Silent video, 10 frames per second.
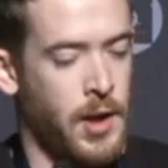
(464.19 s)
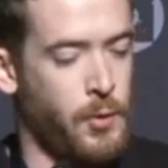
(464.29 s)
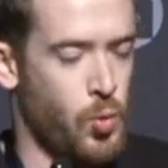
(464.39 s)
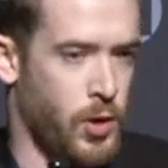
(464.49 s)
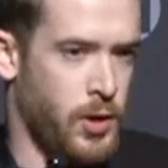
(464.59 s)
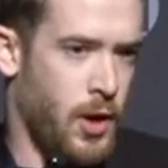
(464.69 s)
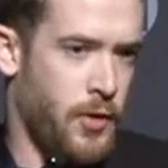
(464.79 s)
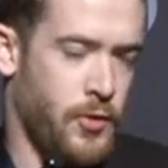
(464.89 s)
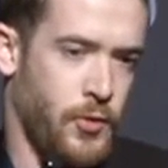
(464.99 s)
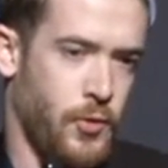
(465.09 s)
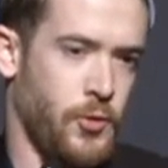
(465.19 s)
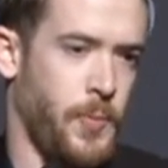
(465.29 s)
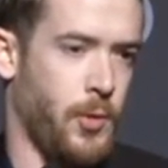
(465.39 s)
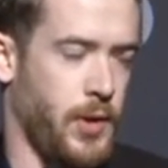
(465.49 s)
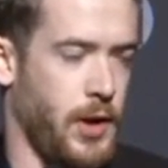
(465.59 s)
We want other tools to
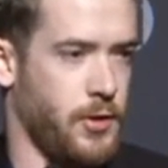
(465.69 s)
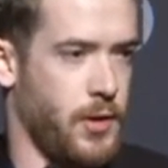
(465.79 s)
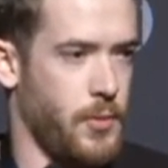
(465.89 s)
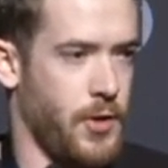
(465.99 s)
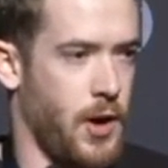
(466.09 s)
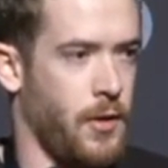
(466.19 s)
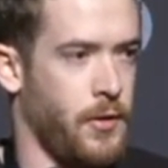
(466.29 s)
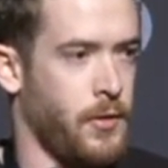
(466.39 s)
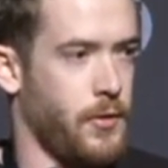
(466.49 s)
be able to integrate with ours.